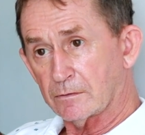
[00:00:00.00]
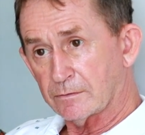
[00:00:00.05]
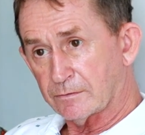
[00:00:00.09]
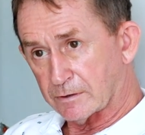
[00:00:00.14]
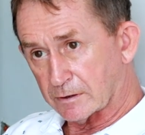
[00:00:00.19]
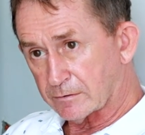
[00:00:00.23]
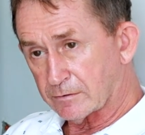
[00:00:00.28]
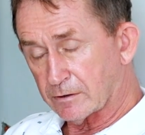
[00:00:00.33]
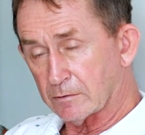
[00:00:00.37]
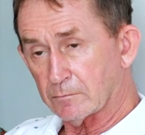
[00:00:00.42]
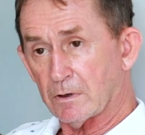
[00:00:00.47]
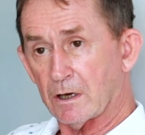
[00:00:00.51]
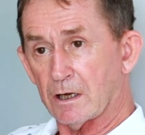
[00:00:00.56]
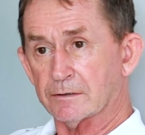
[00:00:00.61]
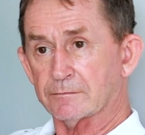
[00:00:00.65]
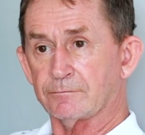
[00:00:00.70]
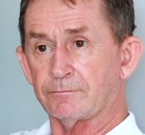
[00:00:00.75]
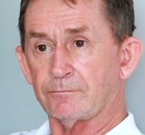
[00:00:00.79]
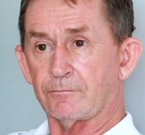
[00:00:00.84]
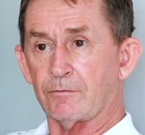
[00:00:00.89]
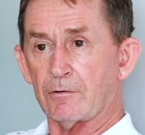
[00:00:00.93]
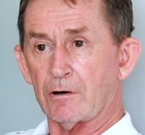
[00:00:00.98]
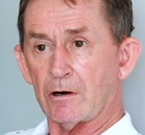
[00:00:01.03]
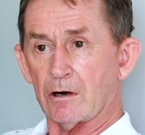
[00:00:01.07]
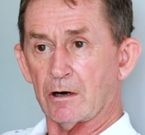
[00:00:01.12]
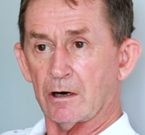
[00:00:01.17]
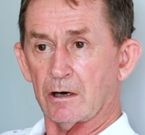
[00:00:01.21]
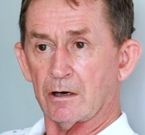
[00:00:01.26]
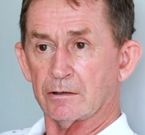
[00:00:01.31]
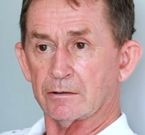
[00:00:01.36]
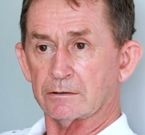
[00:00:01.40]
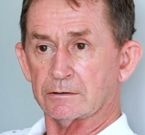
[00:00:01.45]
60 watt
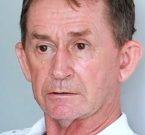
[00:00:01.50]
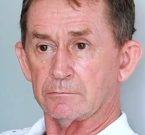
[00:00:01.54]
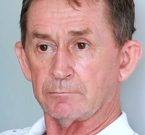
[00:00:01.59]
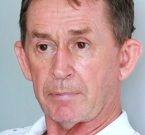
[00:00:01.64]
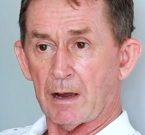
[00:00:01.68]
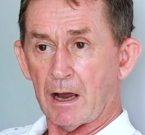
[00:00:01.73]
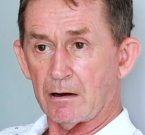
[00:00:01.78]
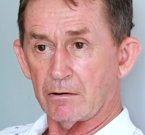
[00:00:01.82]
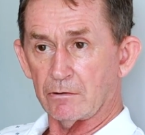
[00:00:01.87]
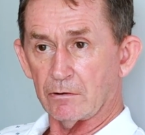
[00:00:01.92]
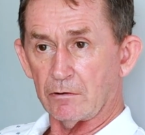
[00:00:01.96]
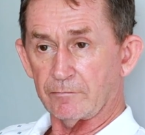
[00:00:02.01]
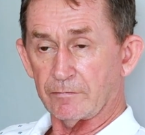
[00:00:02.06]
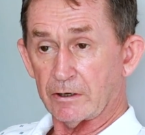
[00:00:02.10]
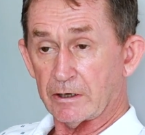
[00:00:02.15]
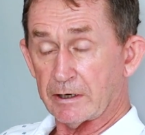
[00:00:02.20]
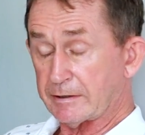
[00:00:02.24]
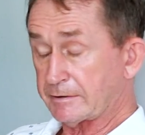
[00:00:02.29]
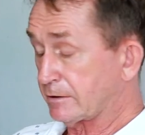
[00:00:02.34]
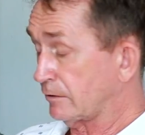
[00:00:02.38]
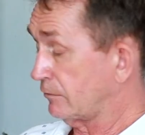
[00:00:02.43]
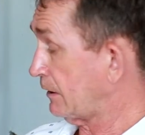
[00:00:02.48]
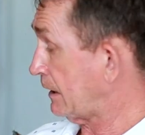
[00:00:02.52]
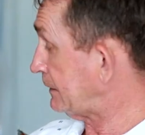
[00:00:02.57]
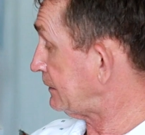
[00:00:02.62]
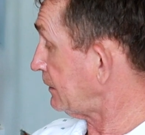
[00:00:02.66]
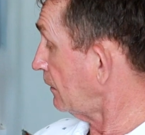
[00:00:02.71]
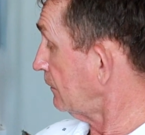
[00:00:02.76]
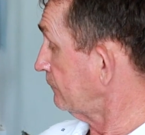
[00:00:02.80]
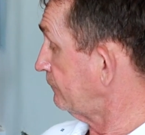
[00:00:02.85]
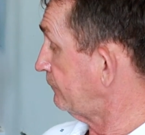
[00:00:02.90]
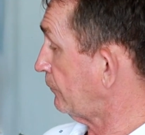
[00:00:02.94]
to power over
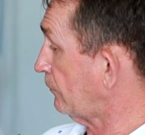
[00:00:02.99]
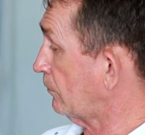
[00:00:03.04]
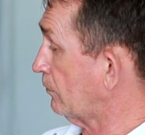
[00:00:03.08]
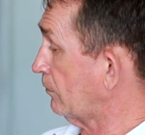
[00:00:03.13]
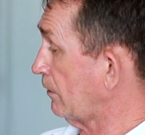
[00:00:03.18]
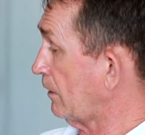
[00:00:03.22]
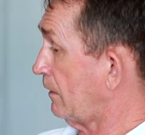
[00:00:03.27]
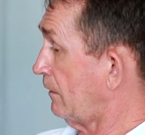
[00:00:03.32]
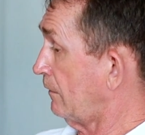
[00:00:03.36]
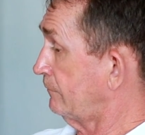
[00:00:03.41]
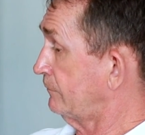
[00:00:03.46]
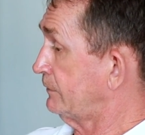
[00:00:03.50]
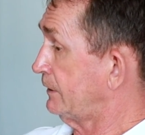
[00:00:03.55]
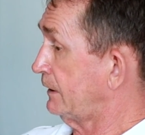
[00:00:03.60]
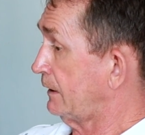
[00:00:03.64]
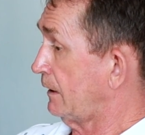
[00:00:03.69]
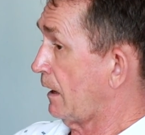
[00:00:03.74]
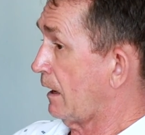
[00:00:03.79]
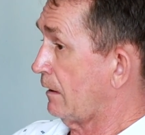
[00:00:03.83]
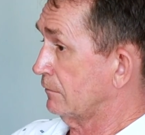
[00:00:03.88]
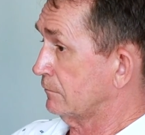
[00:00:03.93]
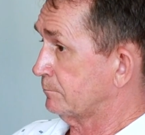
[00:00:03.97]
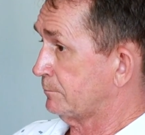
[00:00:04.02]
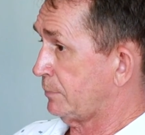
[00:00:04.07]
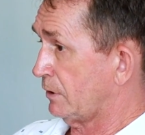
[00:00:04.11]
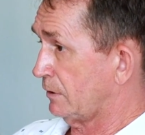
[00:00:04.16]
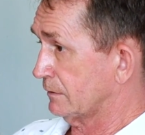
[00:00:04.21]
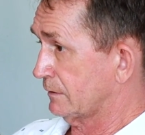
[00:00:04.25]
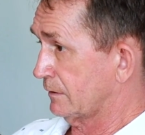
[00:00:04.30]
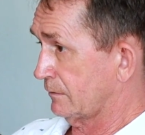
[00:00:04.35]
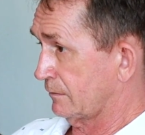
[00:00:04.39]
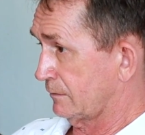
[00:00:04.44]
Ethernet on 4 of the
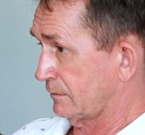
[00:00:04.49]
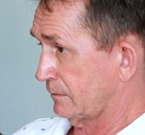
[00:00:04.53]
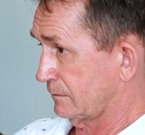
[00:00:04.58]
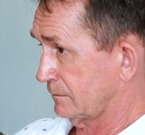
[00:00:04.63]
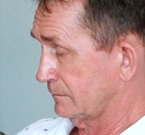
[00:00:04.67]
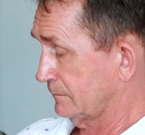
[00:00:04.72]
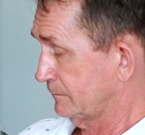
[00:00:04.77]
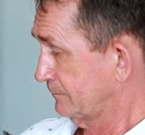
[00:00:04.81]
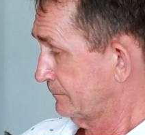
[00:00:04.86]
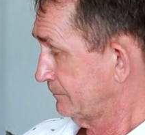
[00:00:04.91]
outputs.